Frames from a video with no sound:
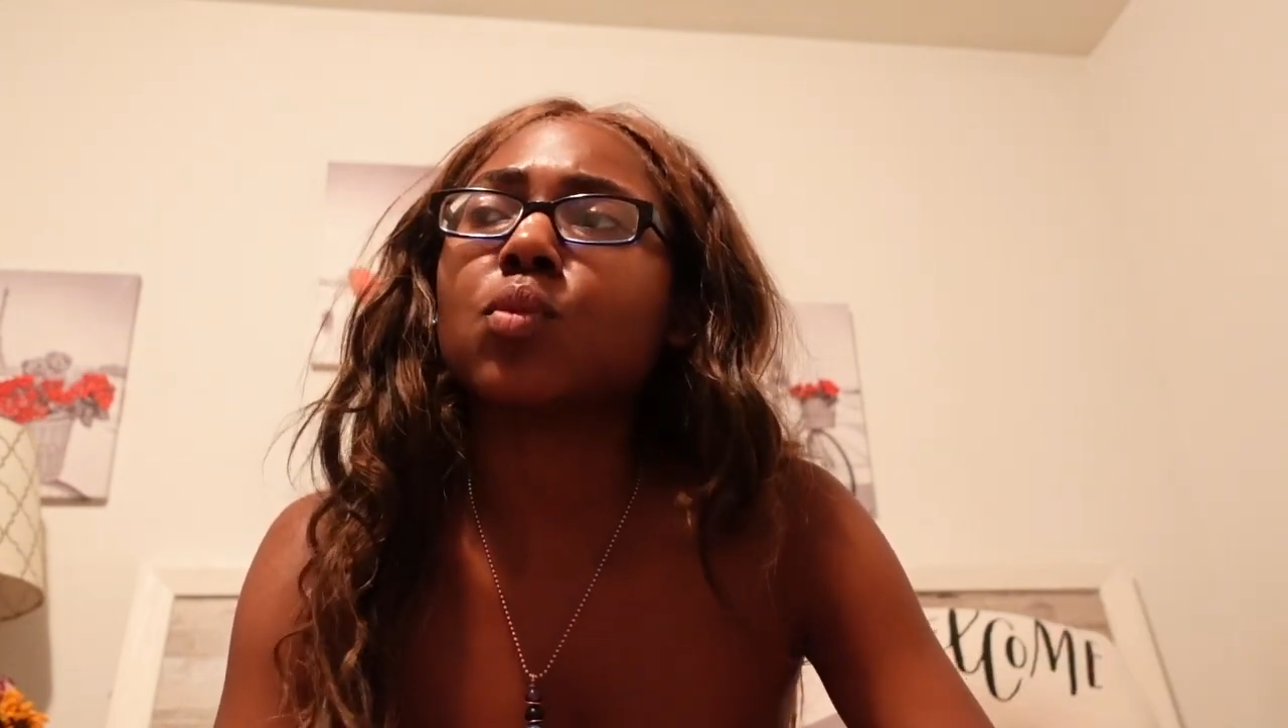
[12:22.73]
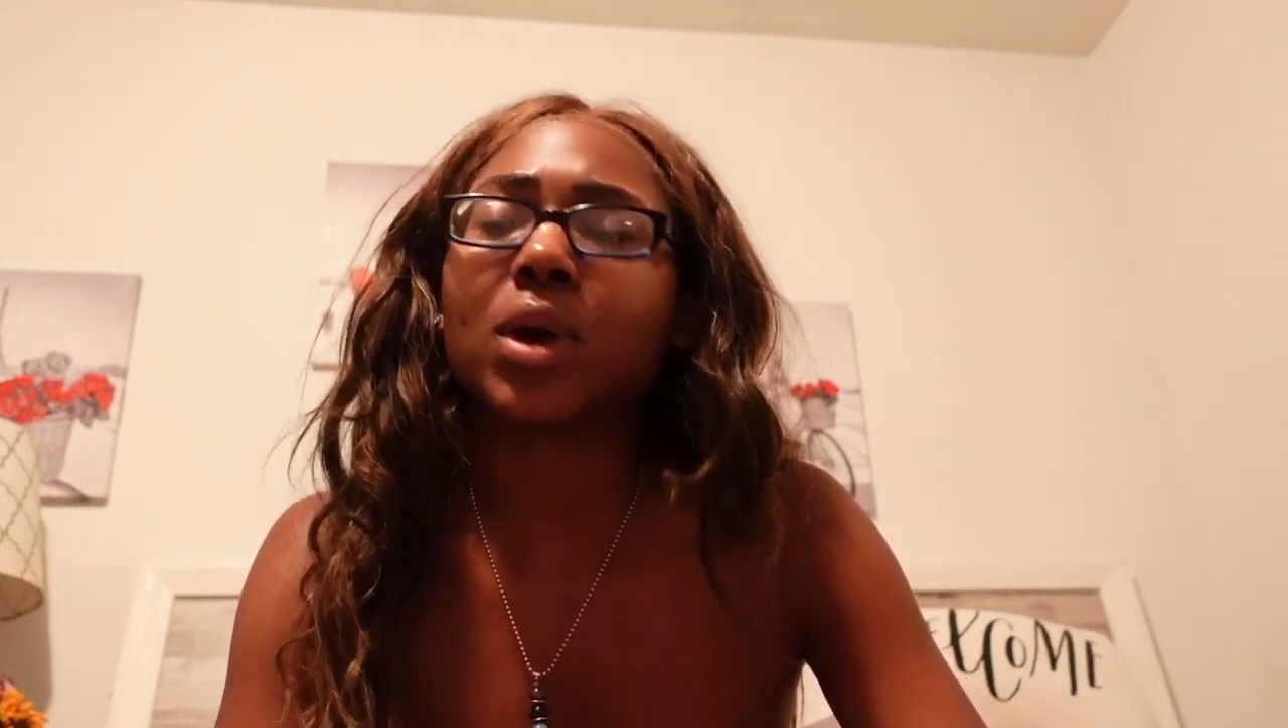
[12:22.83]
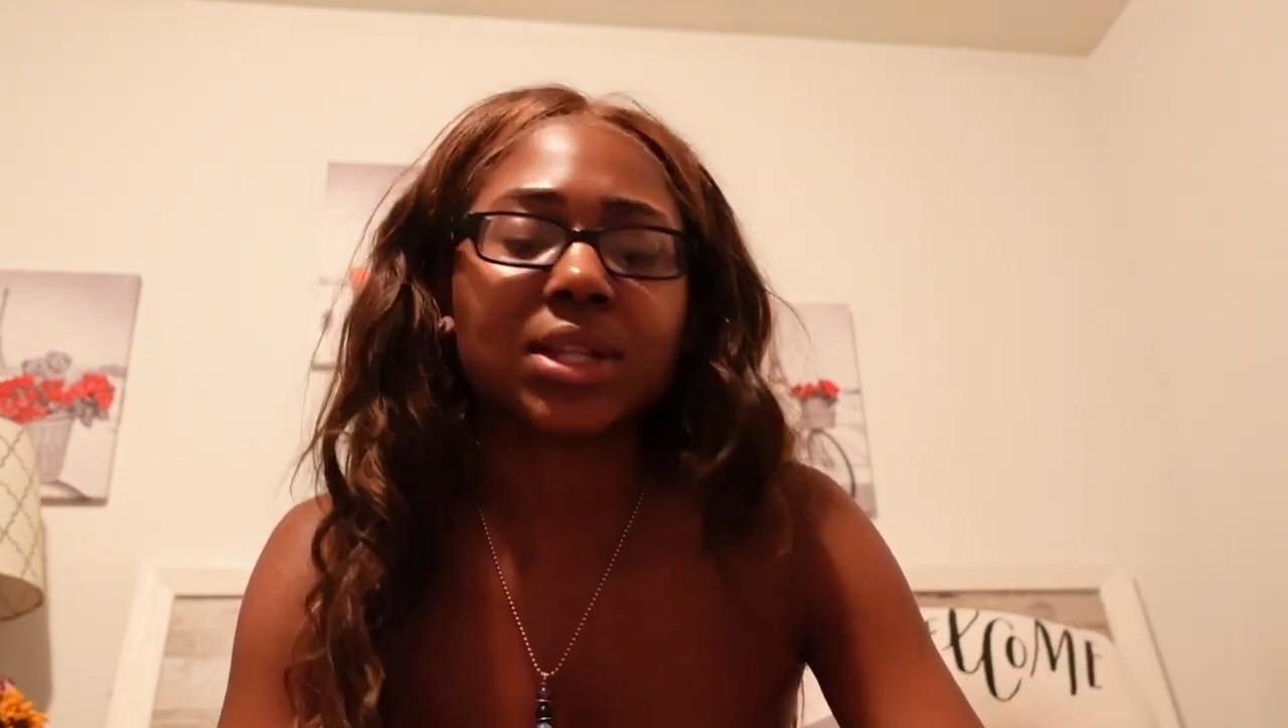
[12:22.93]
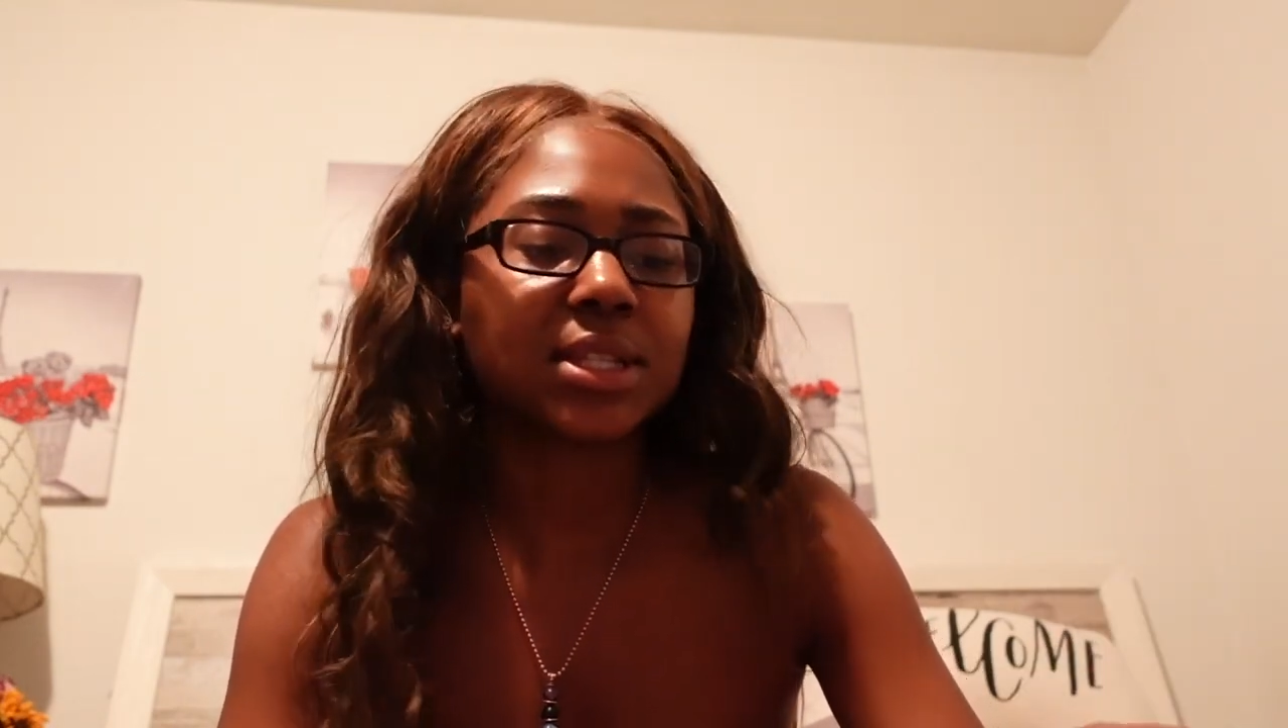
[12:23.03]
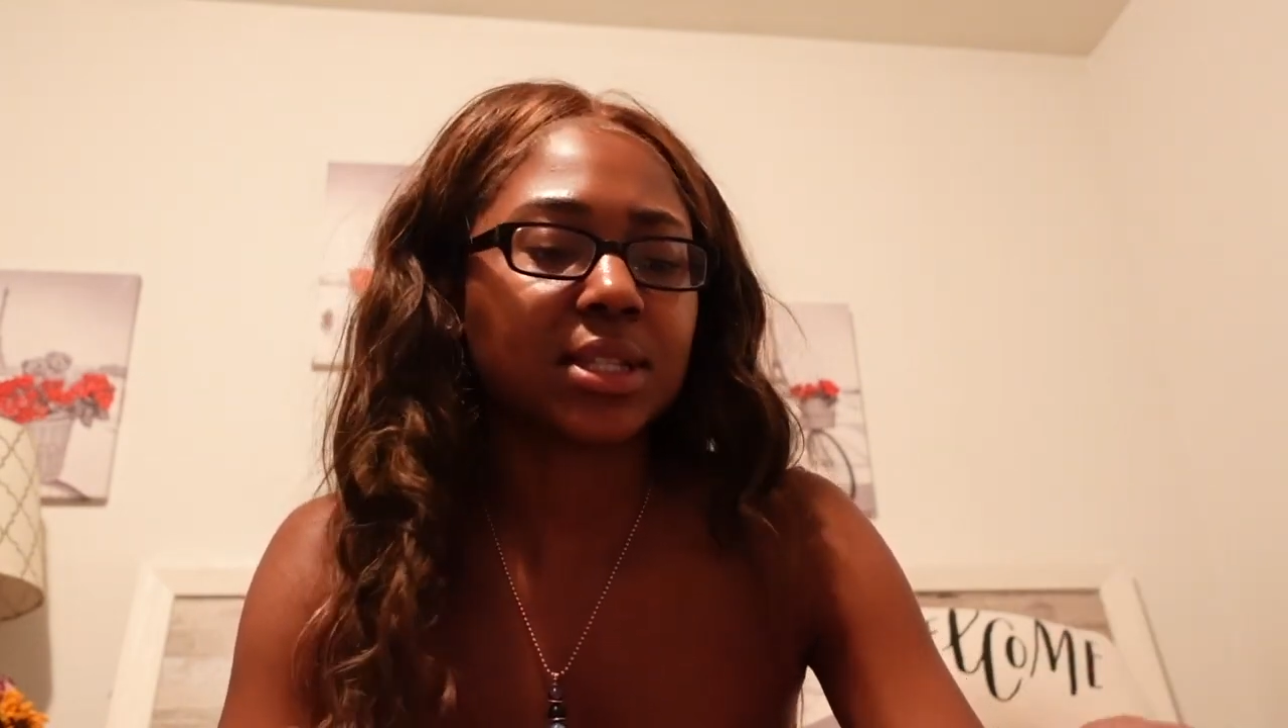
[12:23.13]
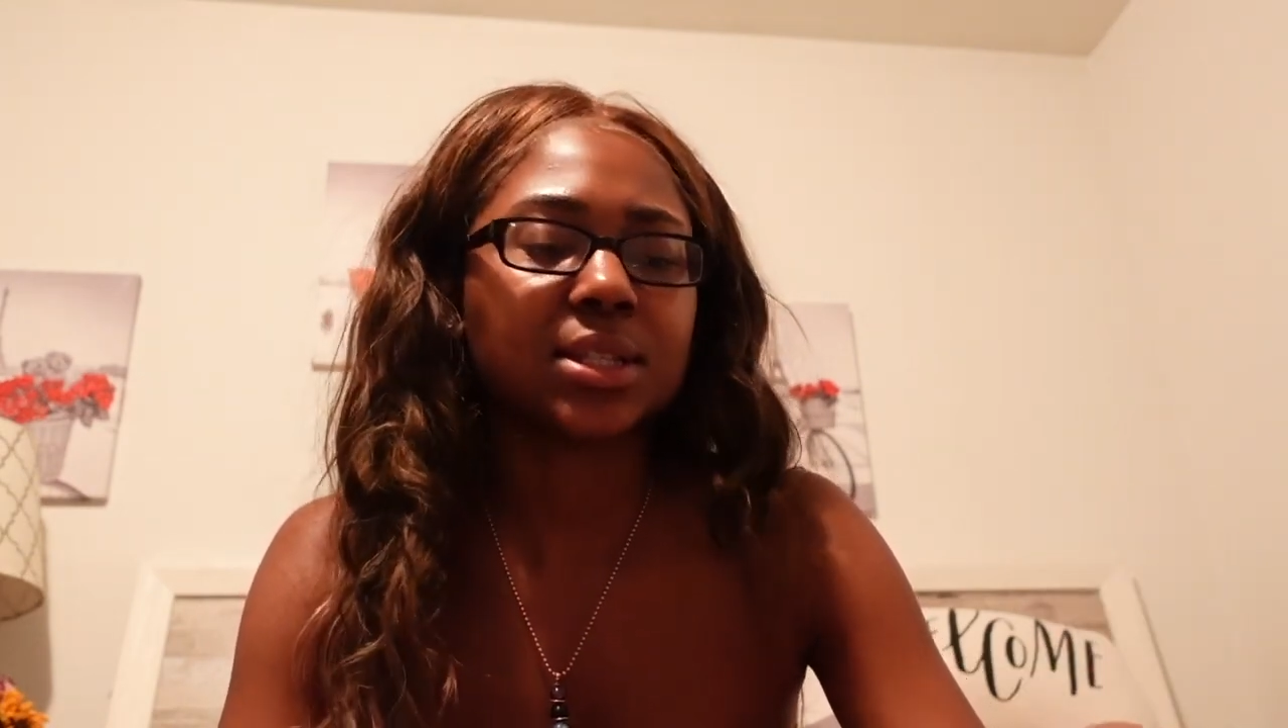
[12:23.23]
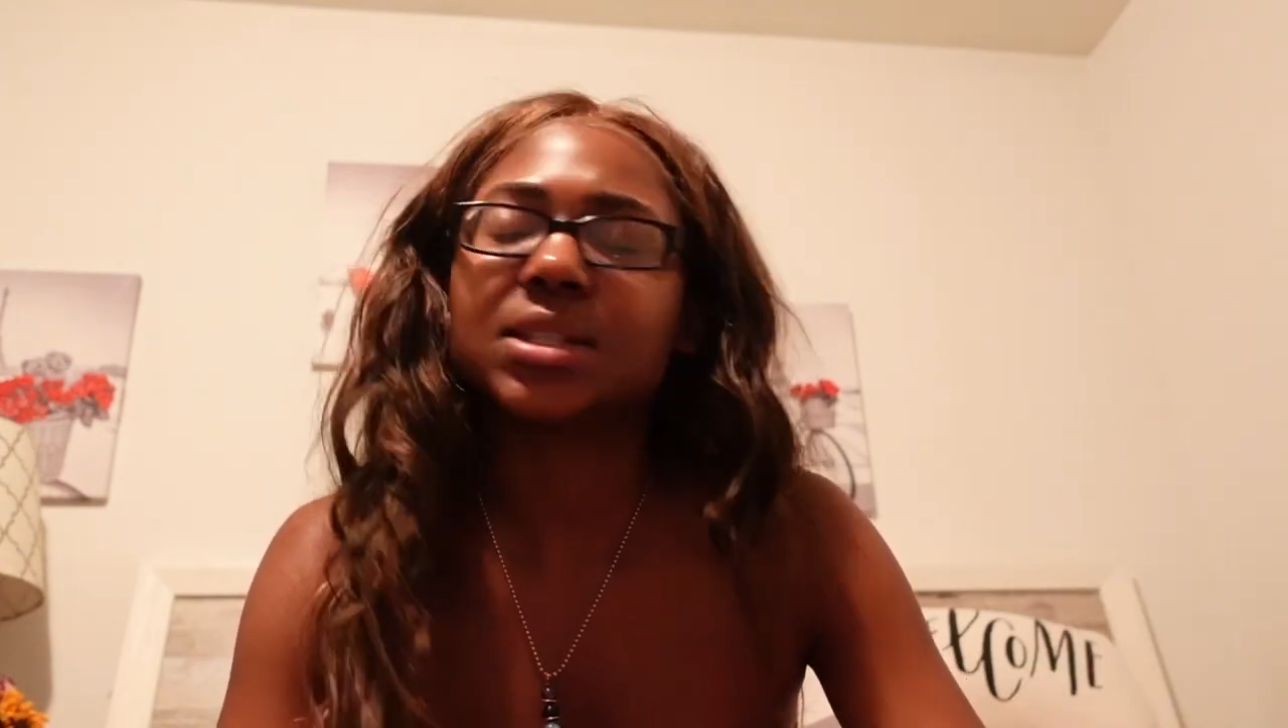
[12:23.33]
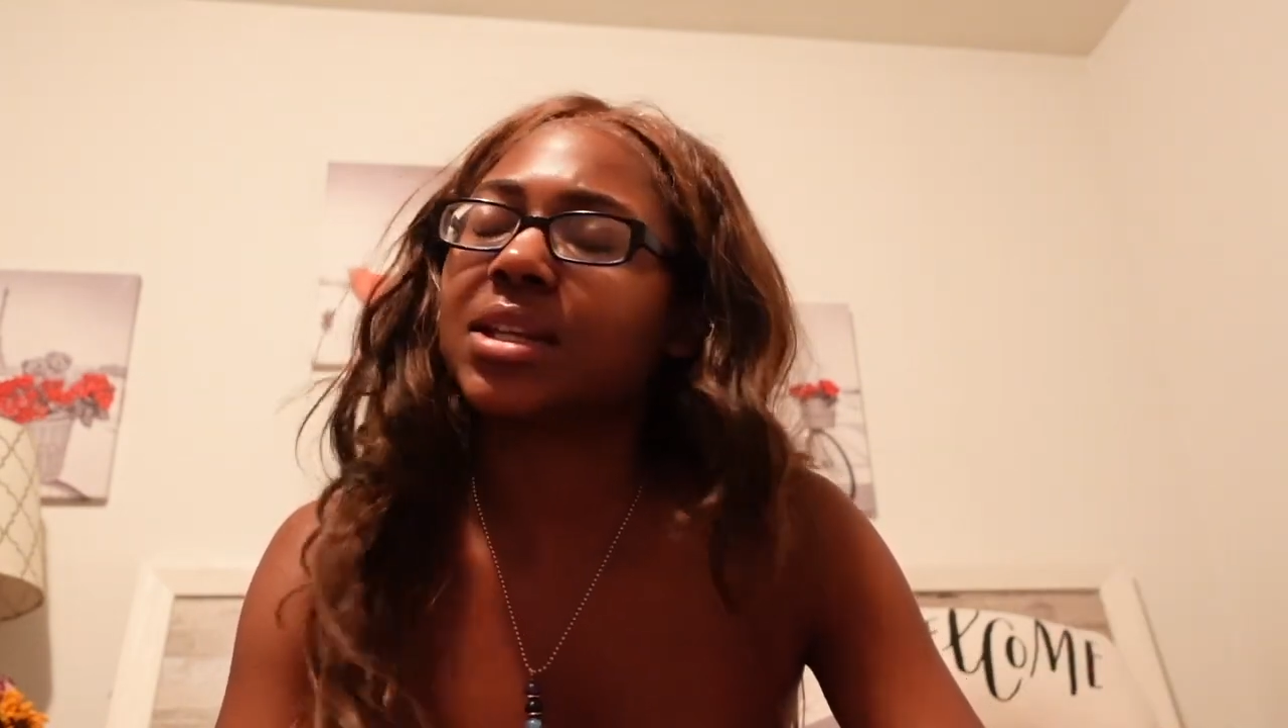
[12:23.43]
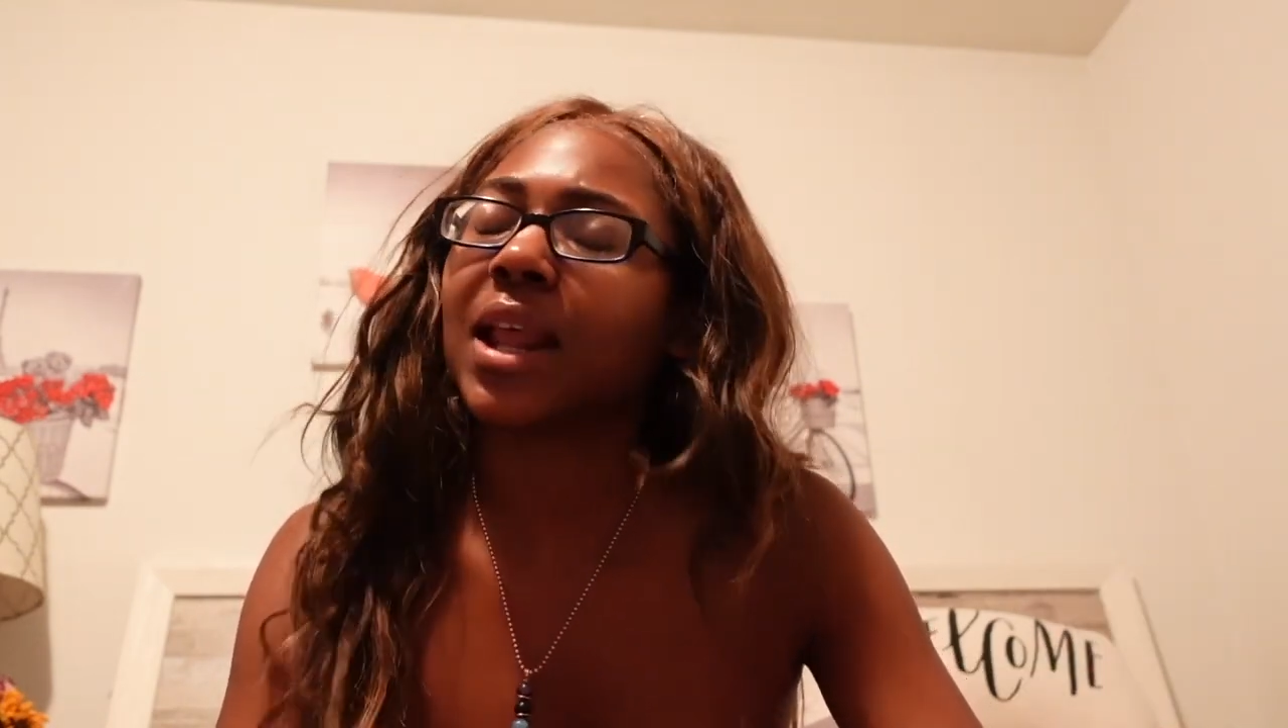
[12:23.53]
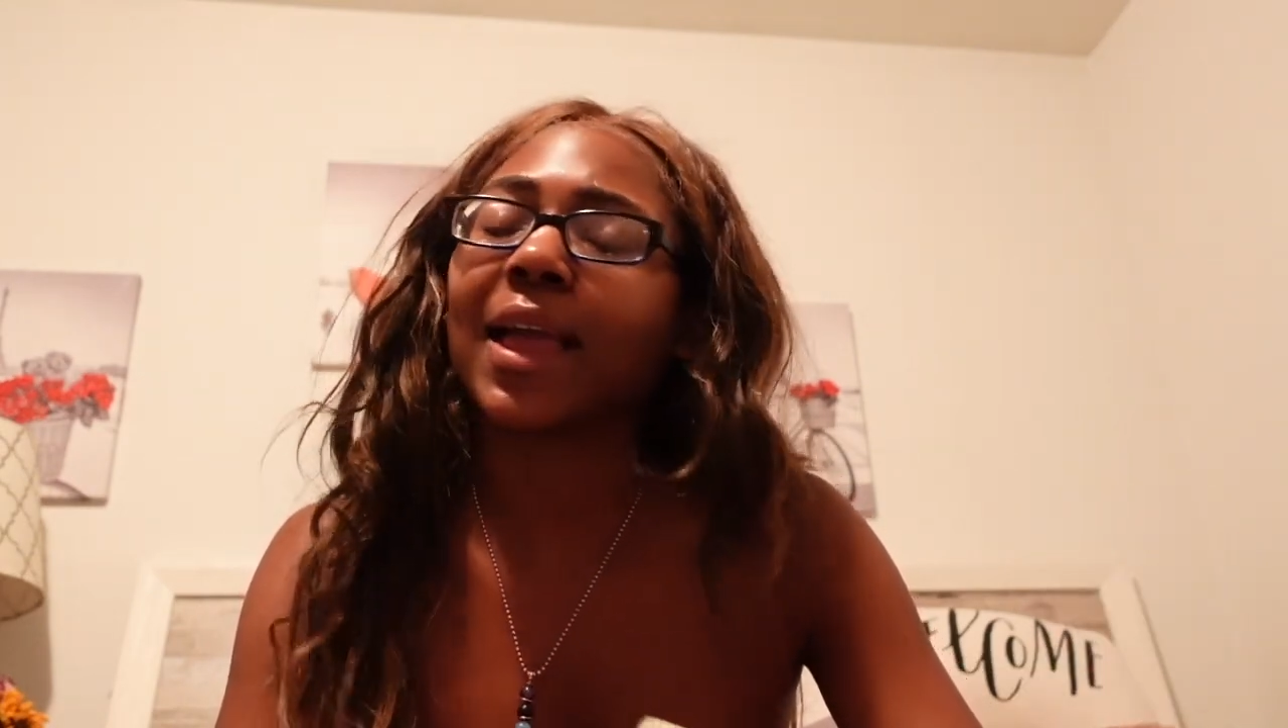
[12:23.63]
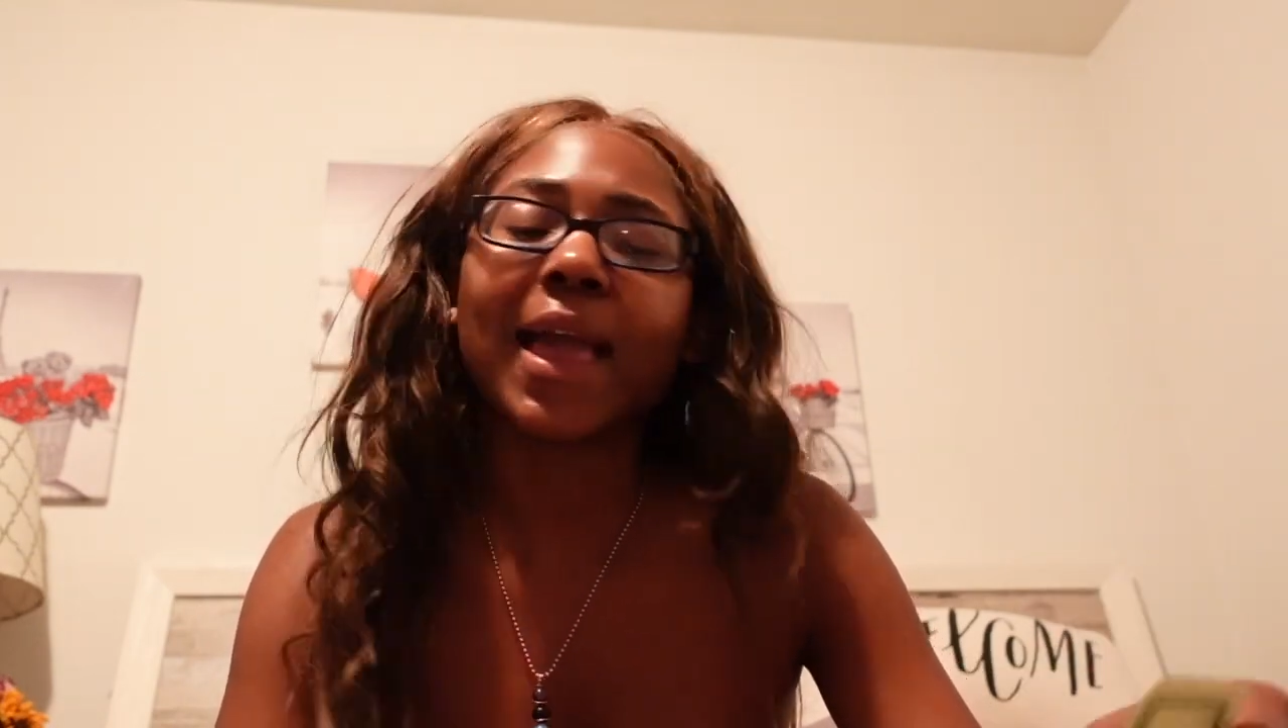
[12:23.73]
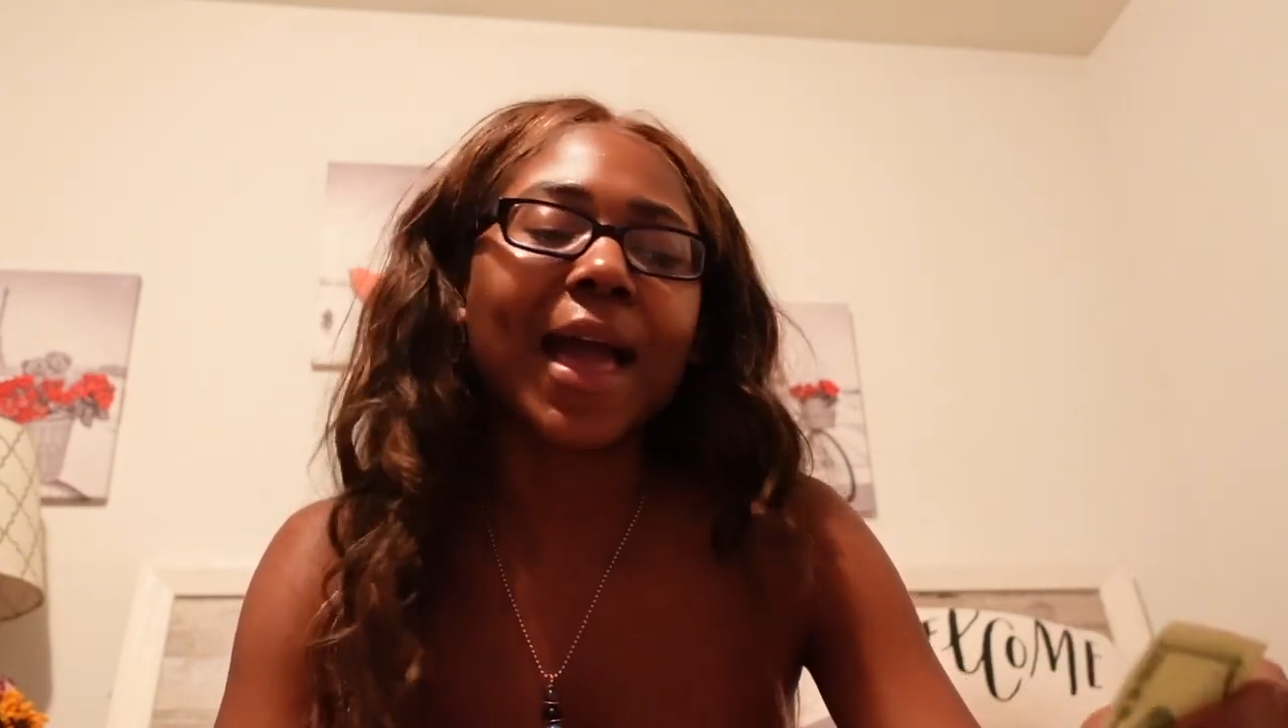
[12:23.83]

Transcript: once tonight,